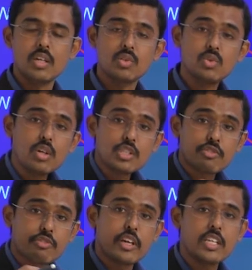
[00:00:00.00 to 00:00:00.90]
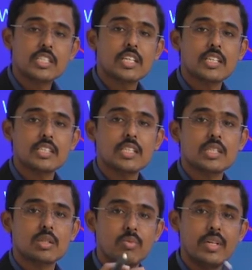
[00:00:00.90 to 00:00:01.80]
Those phase
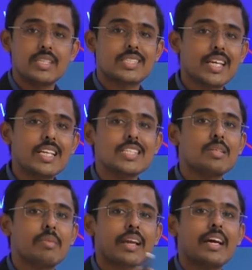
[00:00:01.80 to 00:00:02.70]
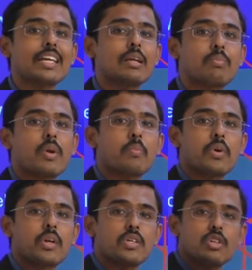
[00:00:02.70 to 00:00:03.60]
changes will change the mechanical
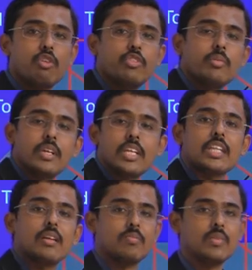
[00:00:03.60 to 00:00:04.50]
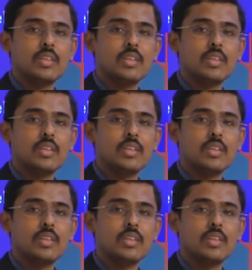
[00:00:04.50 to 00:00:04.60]
properties of the material.